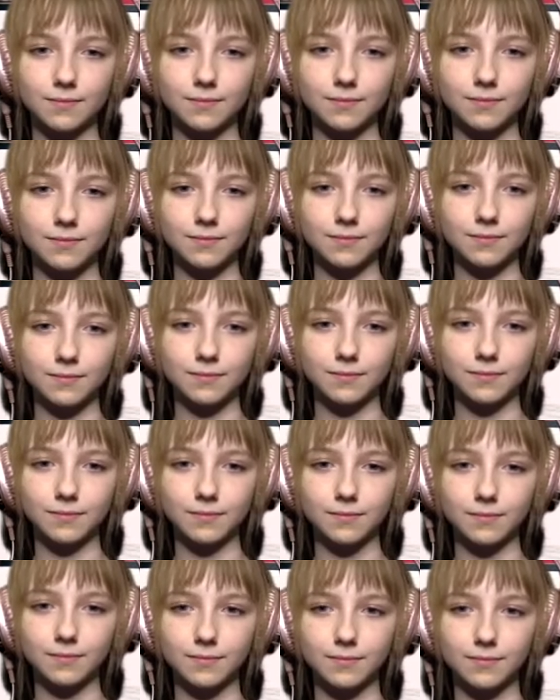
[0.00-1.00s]

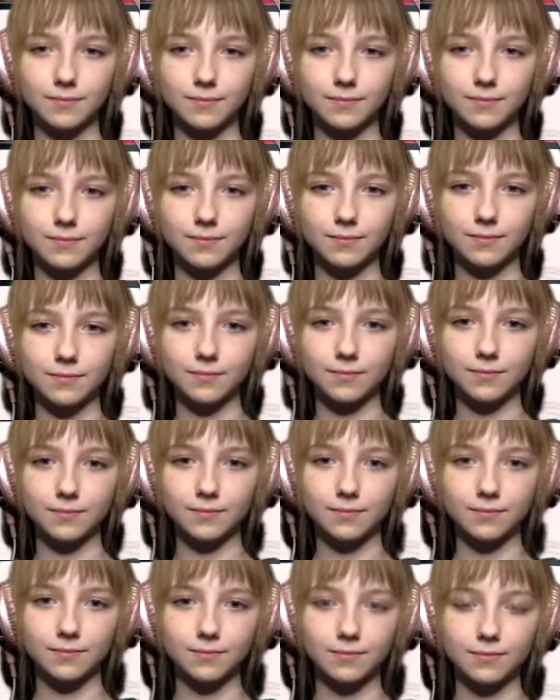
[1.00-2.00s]

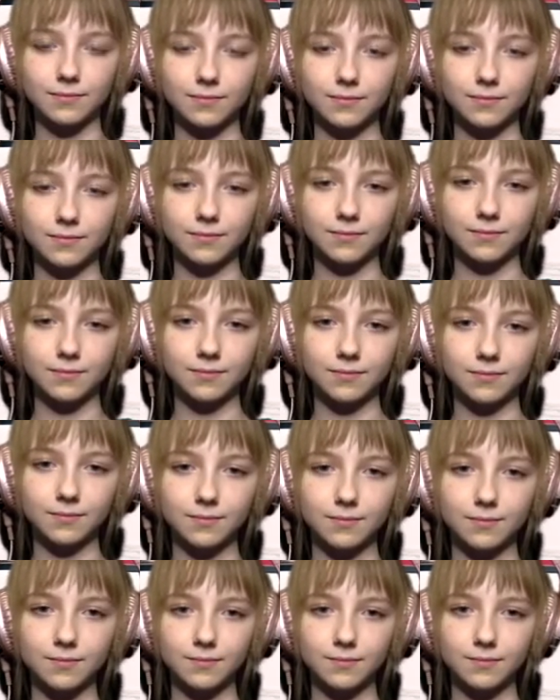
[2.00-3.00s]

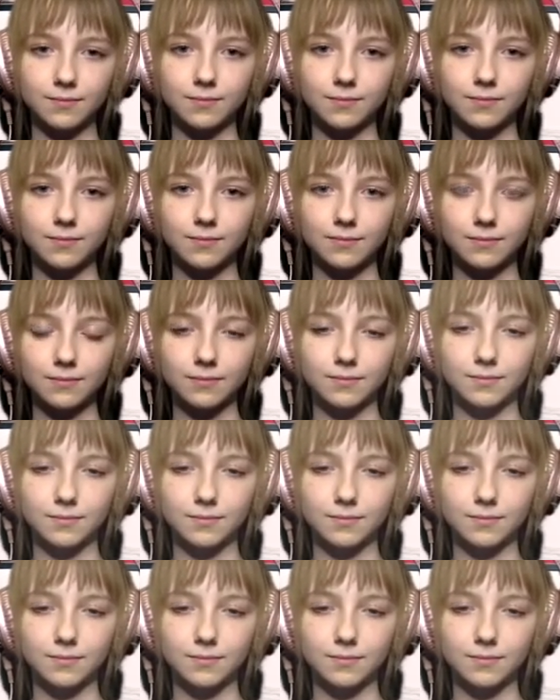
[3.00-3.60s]
The person shown says nothing.